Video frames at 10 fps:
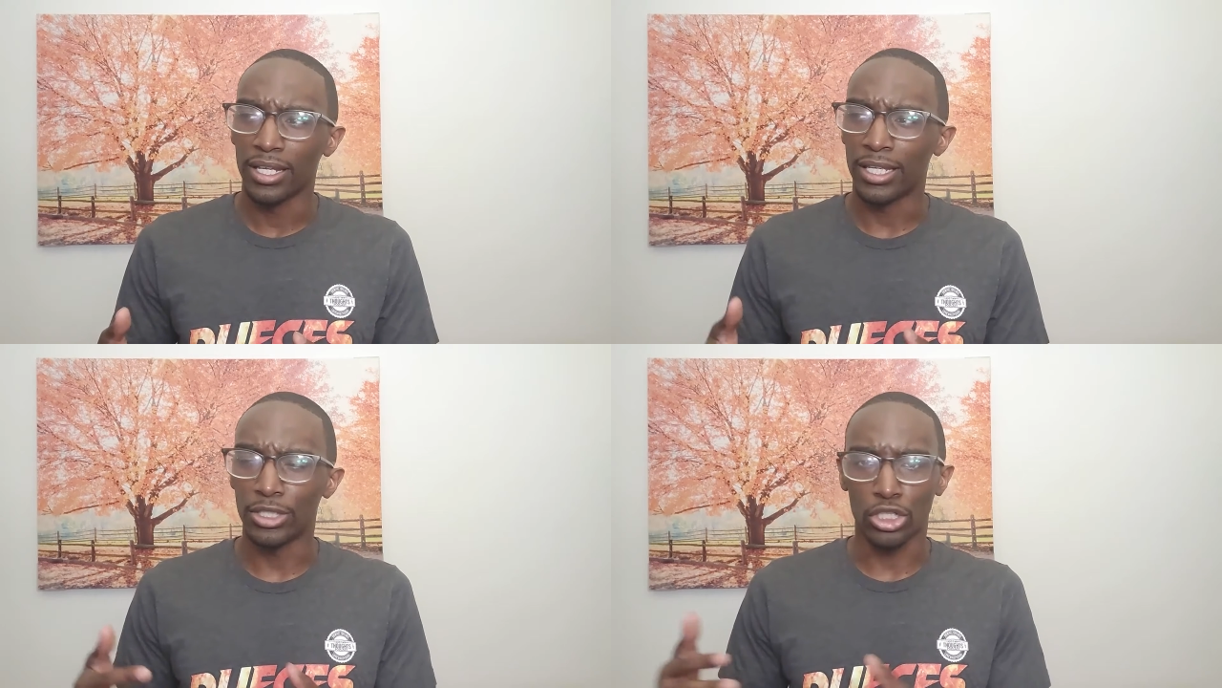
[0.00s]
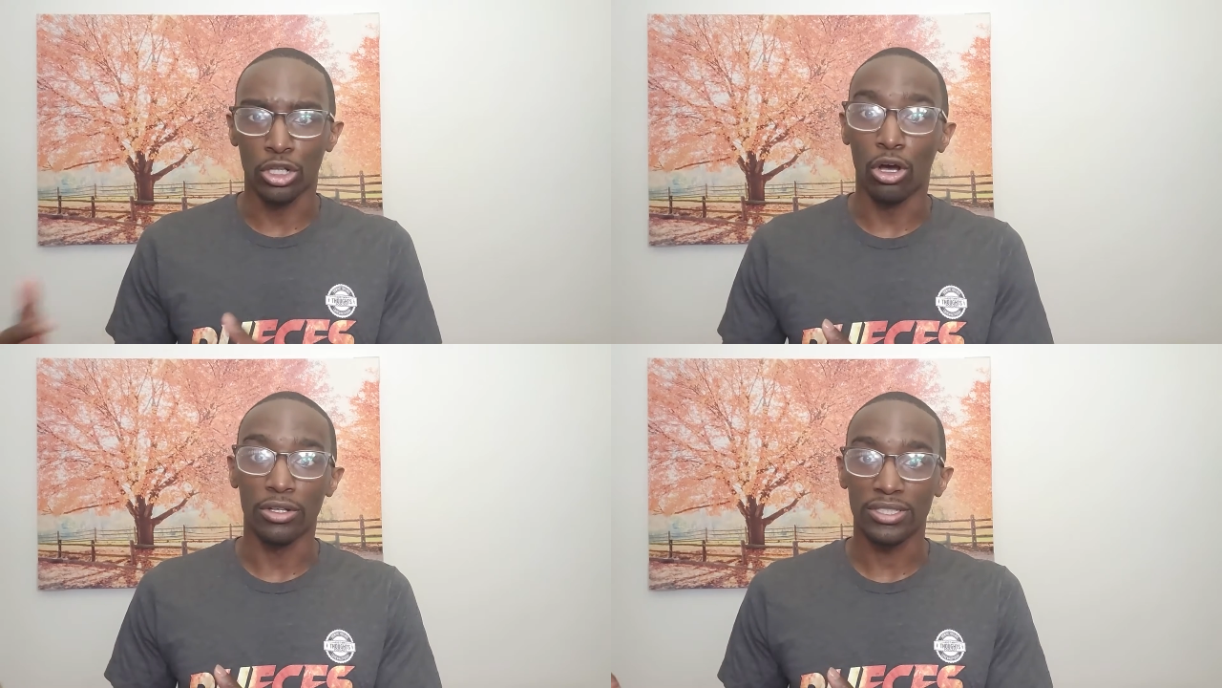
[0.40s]
gets
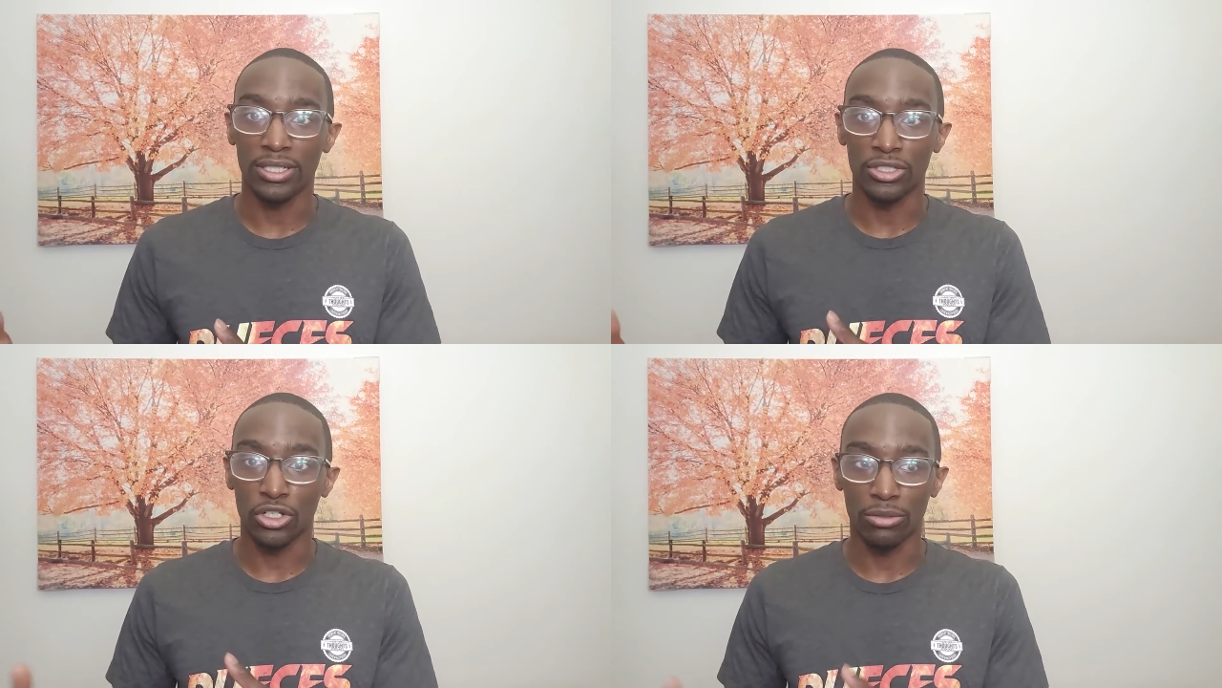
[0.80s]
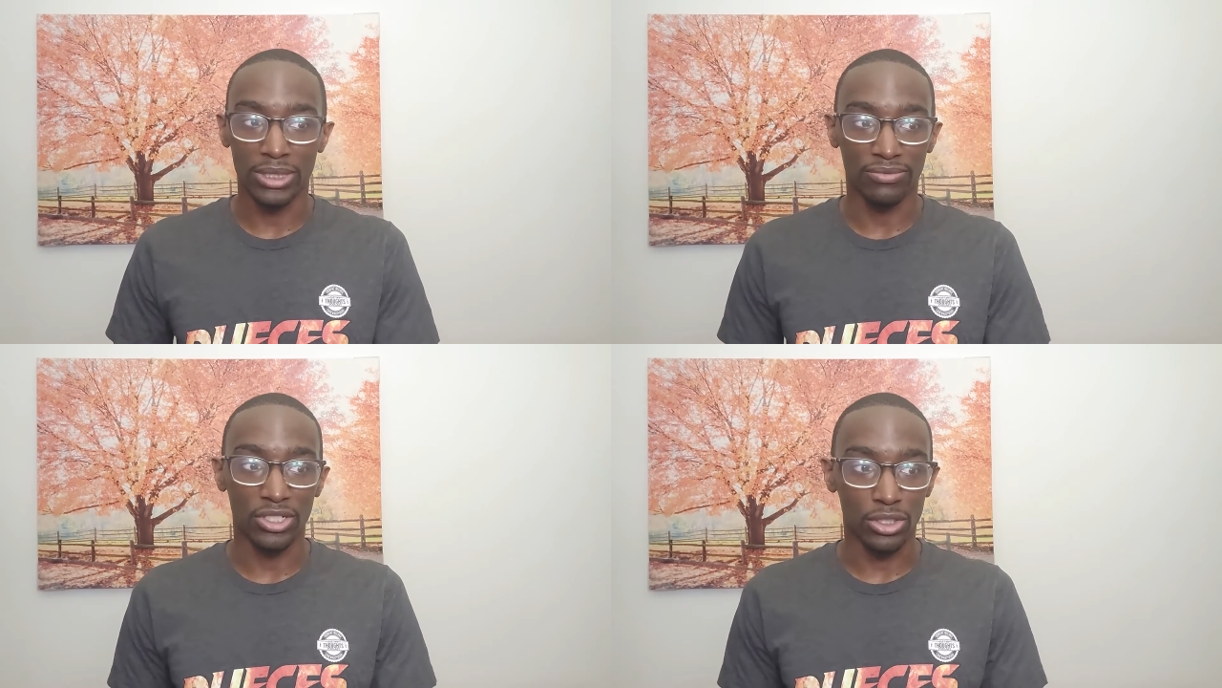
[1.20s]
lost in terms
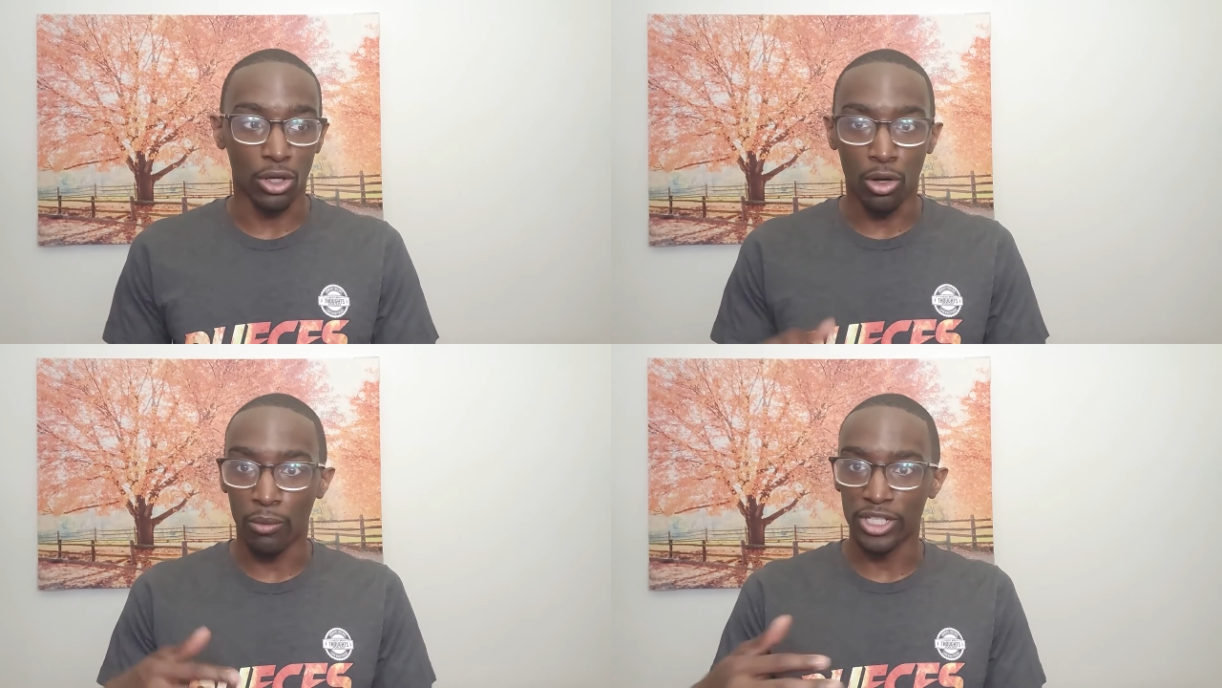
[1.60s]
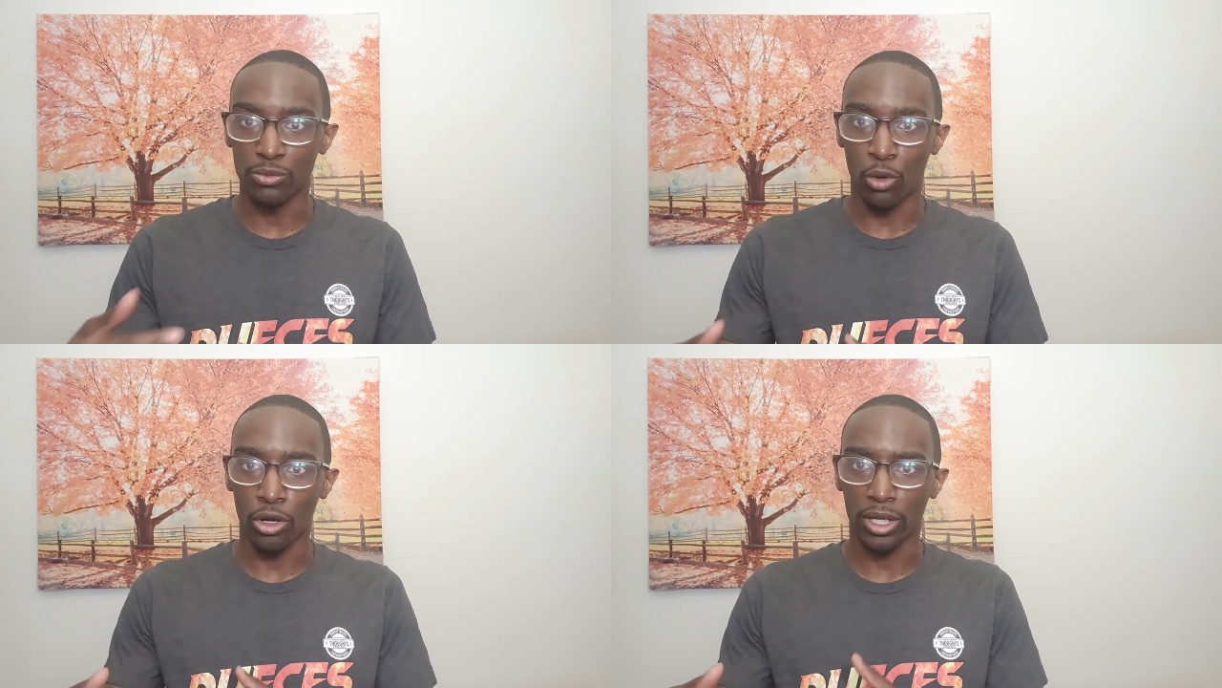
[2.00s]
of just always
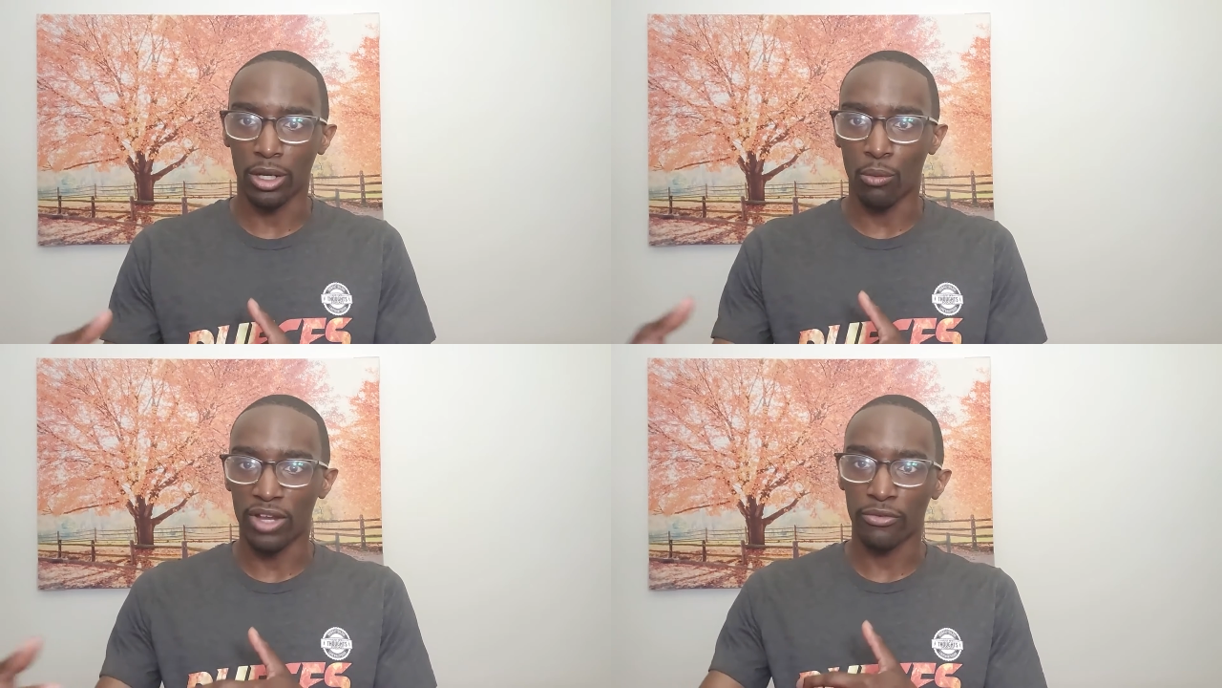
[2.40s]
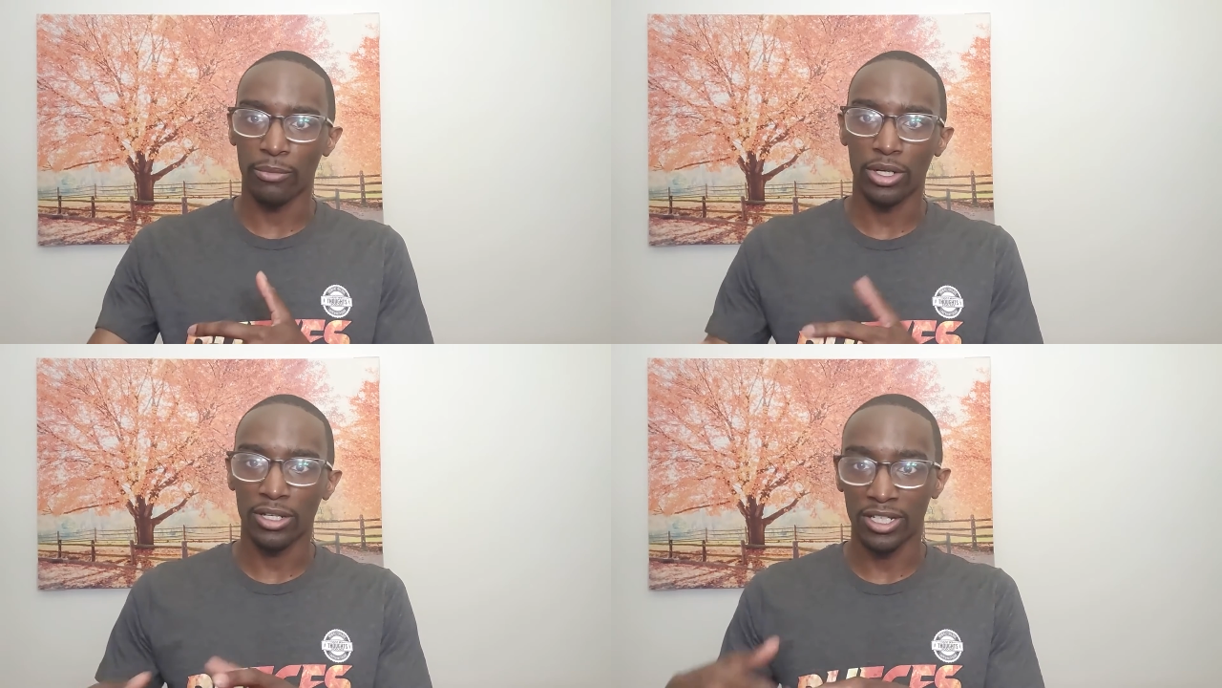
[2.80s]
walking away from
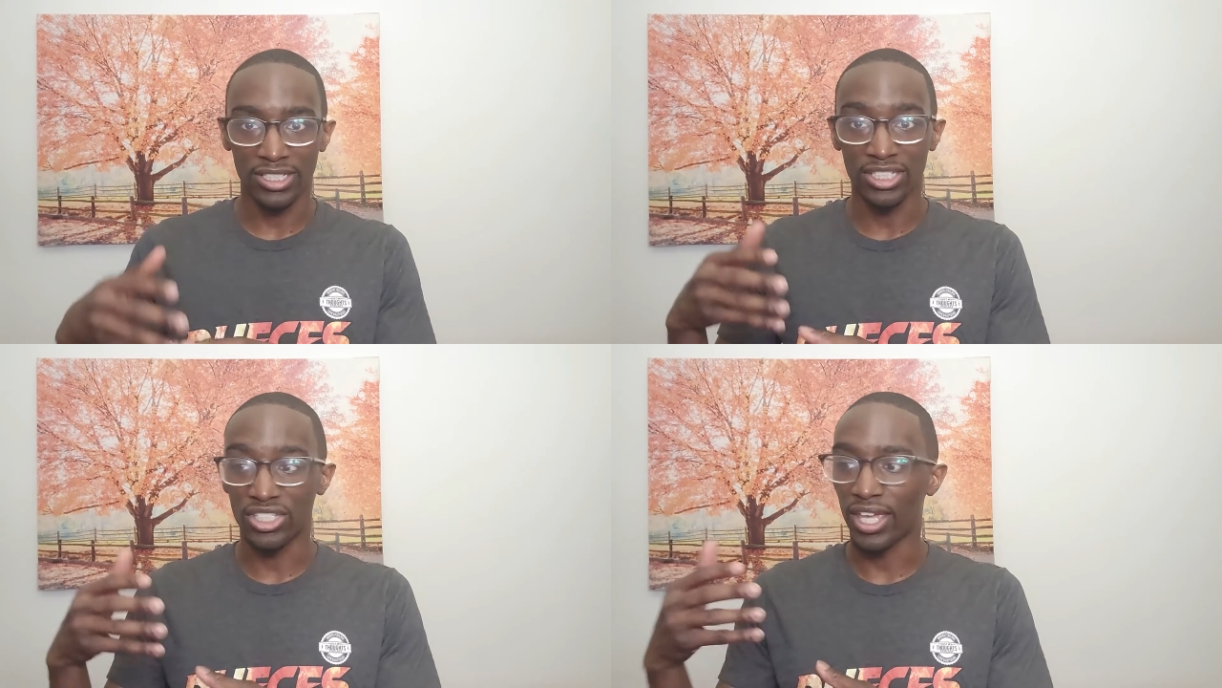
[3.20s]
her because he's